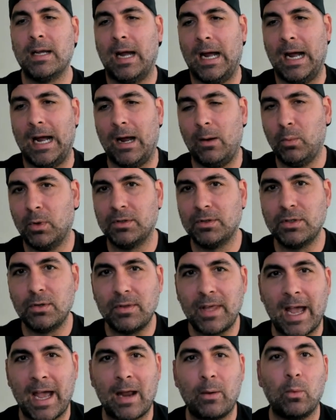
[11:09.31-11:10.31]
We'll
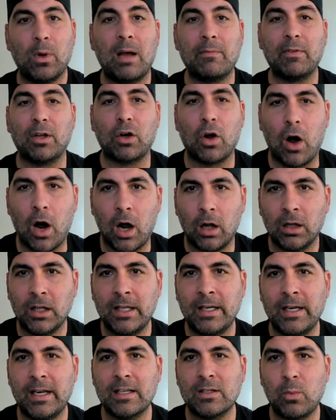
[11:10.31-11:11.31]
do that. We'll have the
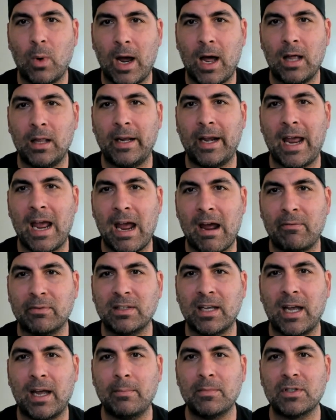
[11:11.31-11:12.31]
call-in as well at
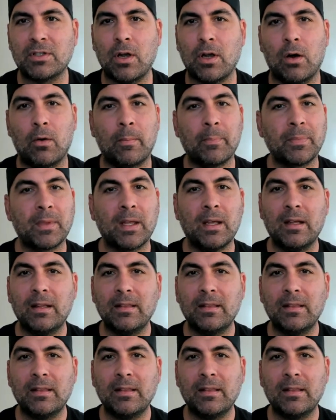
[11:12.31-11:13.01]
halftime. So